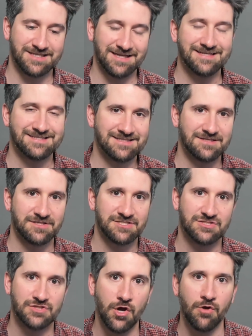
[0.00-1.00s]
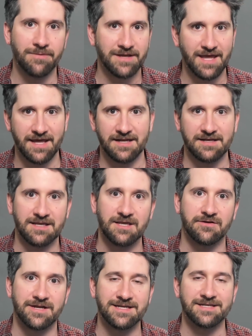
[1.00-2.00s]
It is still a snowmageddon
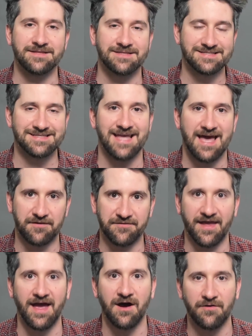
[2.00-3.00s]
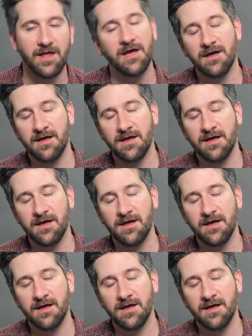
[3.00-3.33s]
here in the Seattle town.